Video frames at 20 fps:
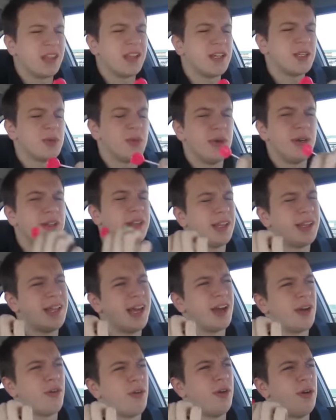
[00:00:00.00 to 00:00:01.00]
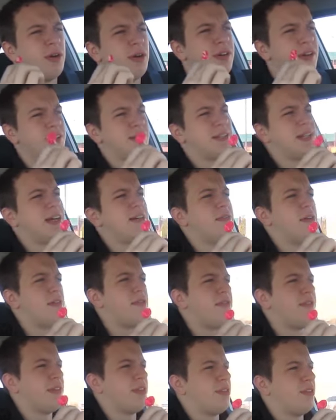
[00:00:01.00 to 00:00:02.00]
I think it's weird that that Kroger doesn't have a
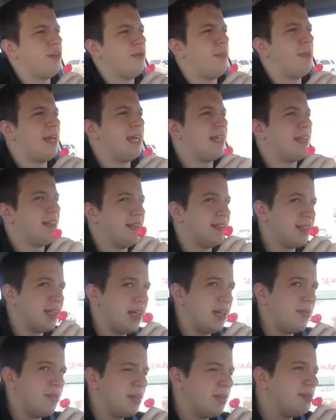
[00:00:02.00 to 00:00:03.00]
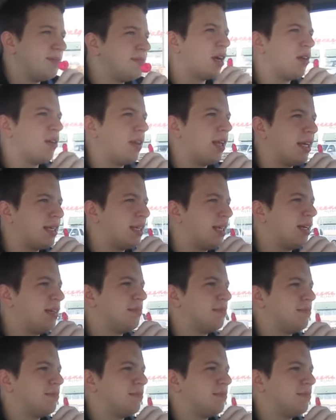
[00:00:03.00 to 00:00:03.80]
Fifth Third Bank inside of it. I don't like that.